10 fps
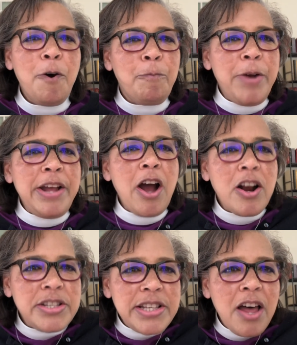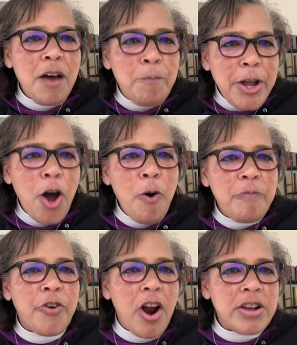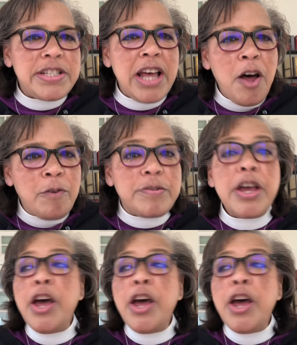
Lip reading: we hope for ourselves